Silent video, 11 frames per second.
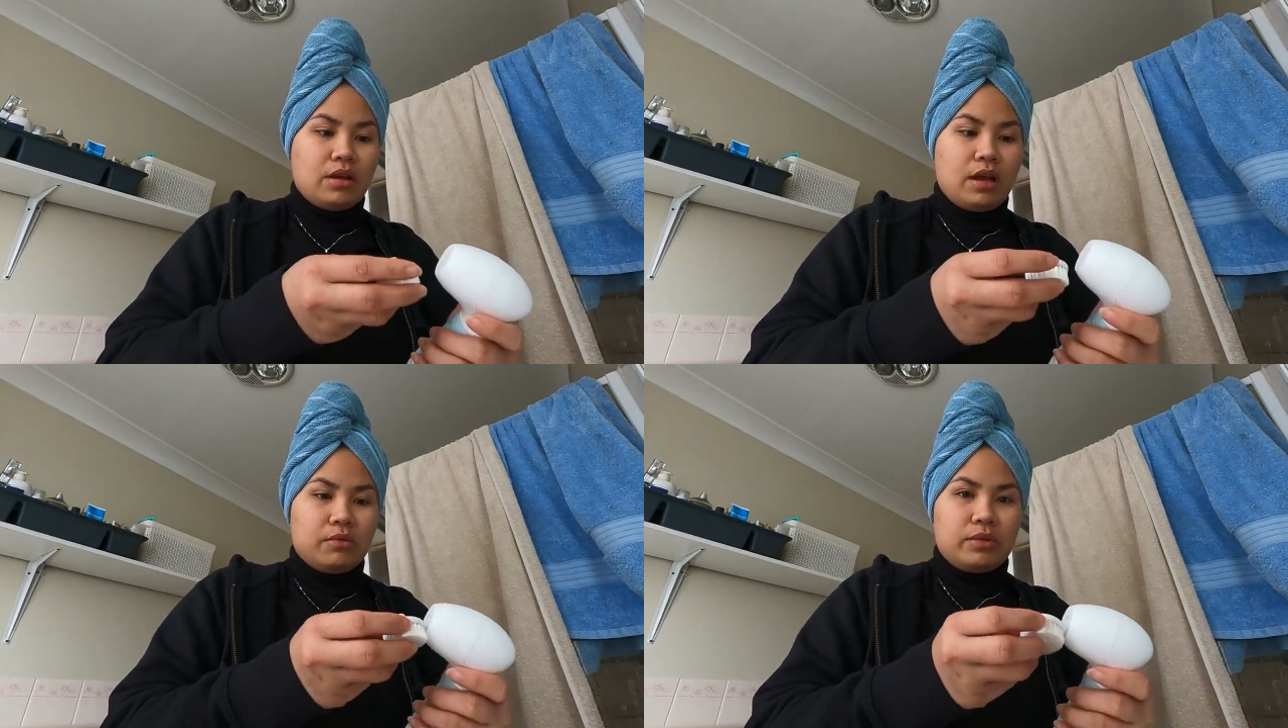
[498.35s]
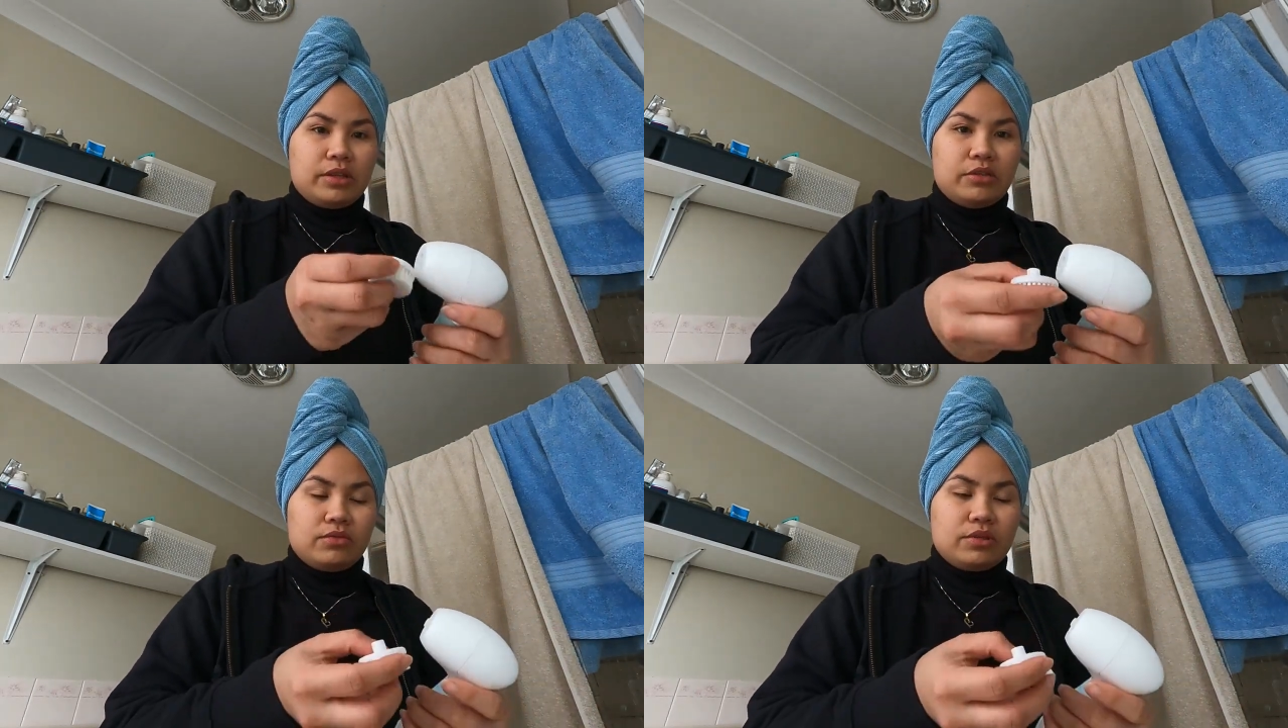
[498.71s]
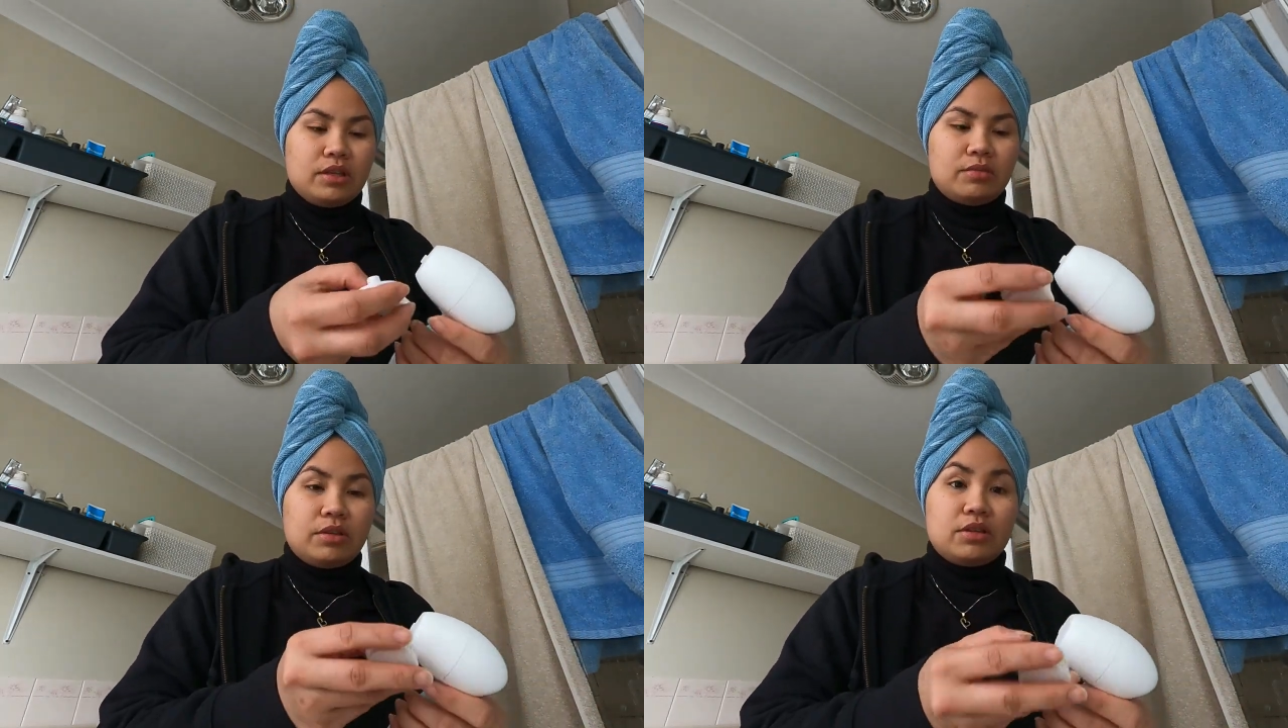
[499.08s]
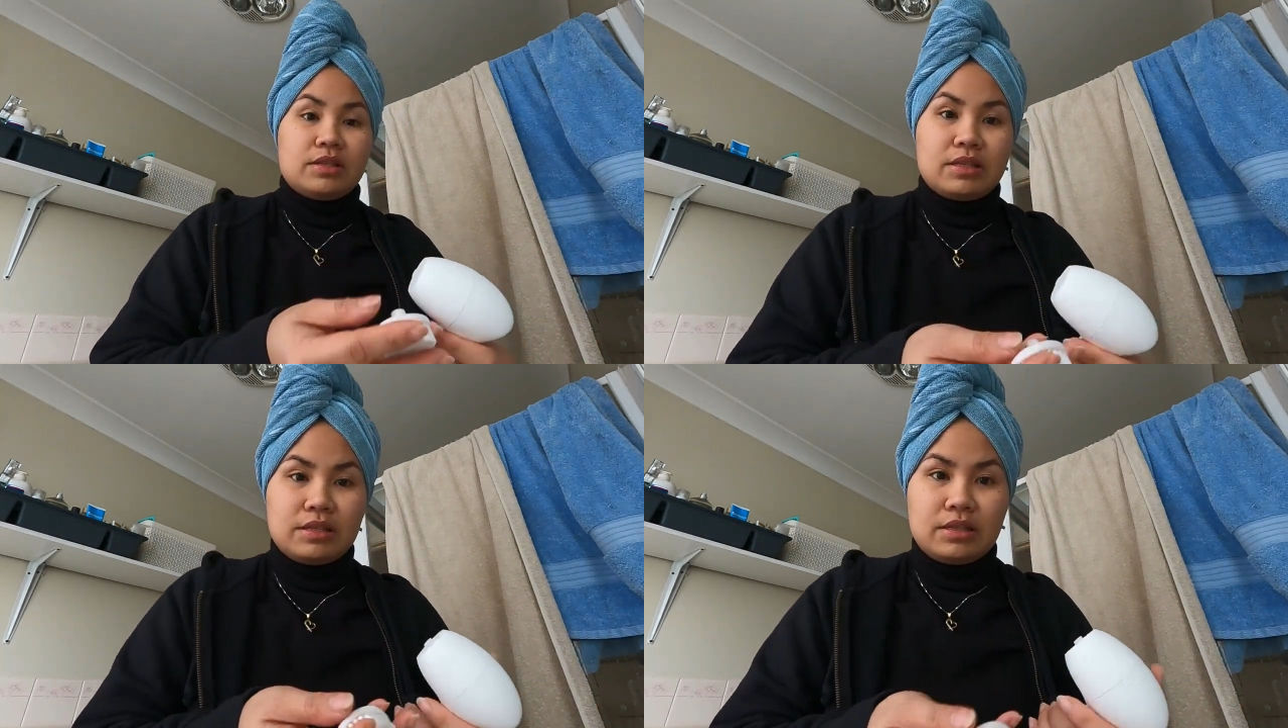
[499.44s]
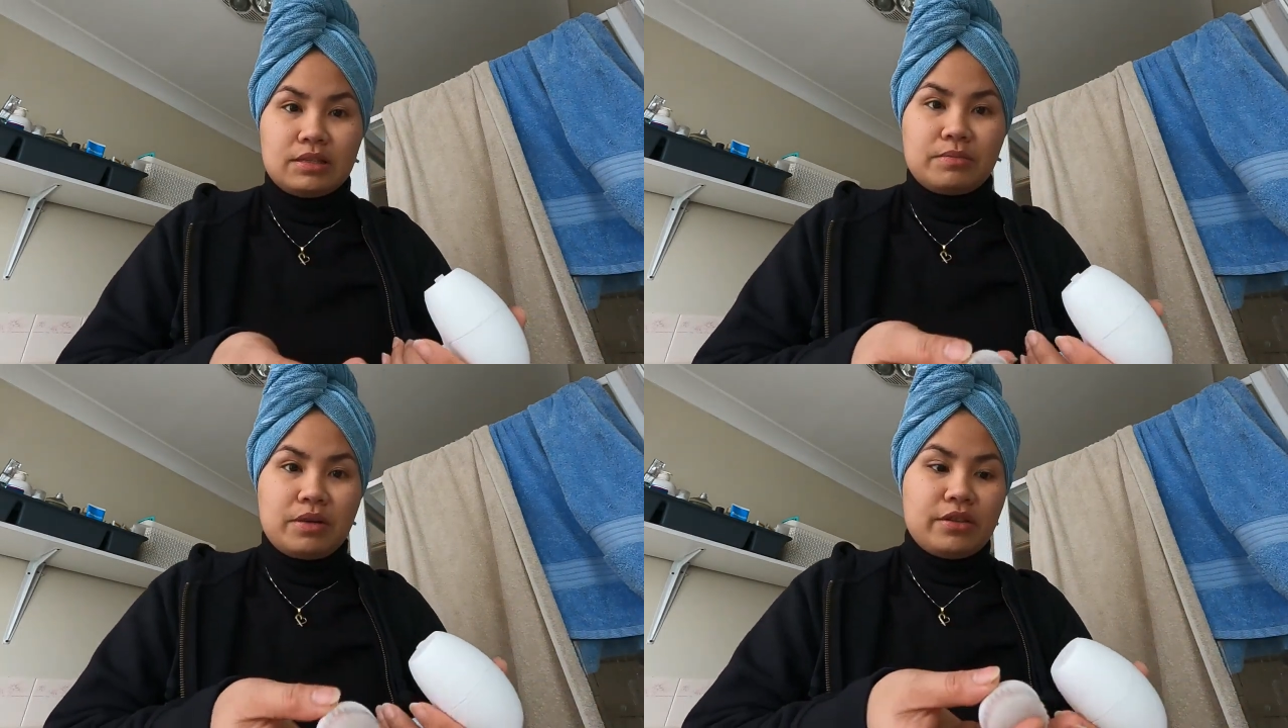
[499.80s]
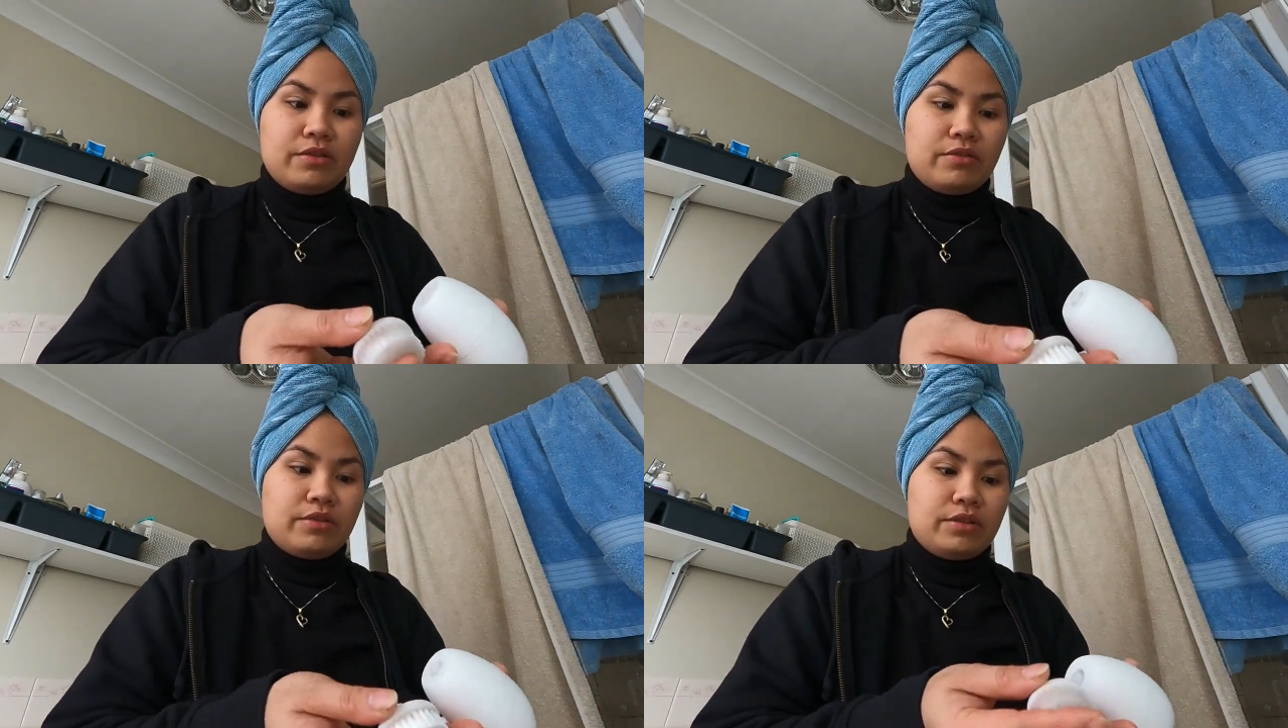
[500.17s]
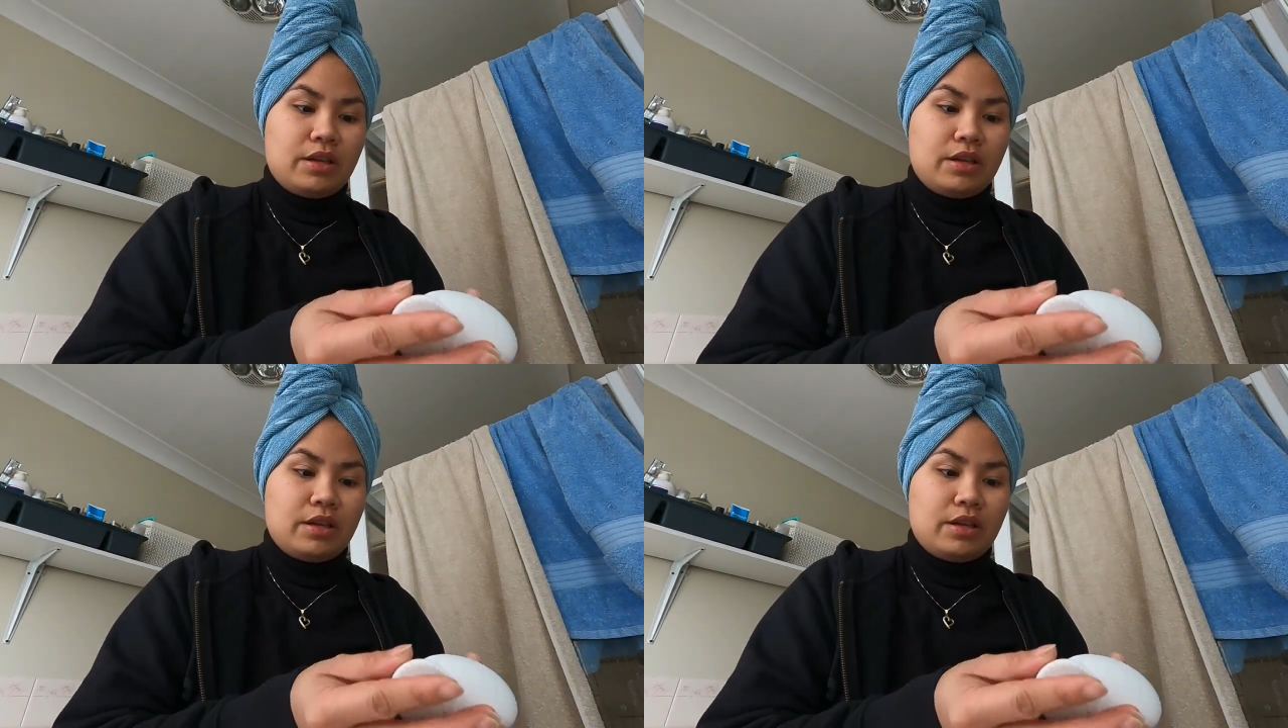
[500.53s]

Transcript: how I use it, because this is my third